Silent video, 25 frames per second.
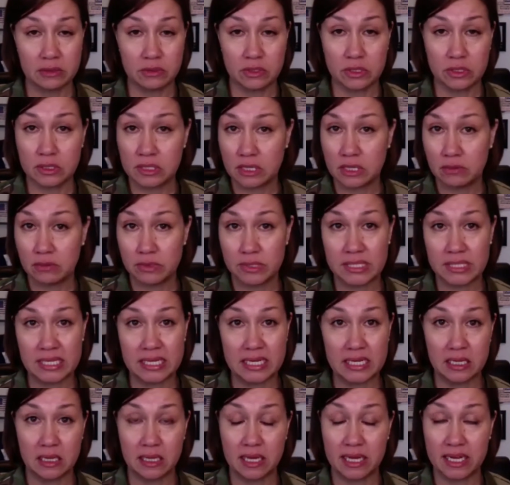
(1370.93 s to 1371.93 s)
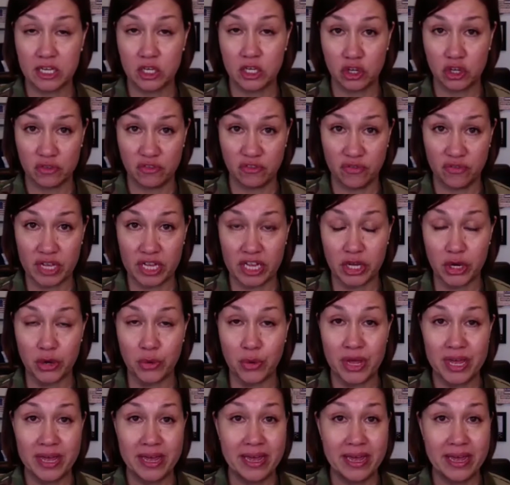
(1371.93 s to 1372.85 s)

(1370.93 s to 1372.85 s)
since I was at like Goodfellow.